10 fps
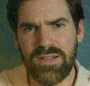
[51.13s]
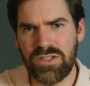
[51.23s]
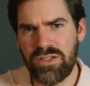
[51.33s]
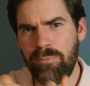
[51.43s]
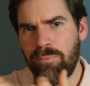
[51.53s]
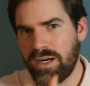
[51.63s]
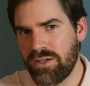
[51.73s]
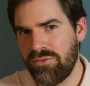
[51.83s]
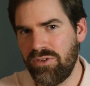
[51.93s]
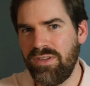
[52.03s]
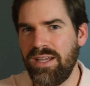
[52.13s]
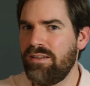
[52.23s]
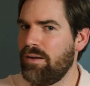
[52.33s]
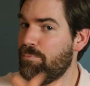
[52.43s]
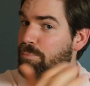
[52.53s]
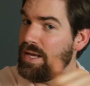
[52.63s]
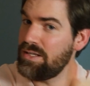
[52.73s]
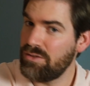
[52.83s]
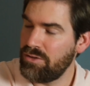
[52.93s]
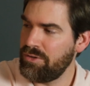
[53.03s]
some part of the data based
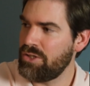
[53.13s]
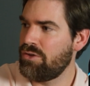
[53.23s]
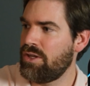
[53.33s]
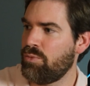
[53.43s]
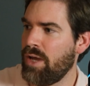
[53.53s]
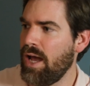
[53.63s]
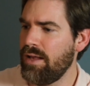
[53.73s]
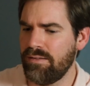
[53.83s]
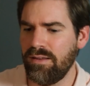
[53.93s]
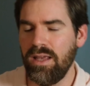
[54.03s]
on the feature that we had,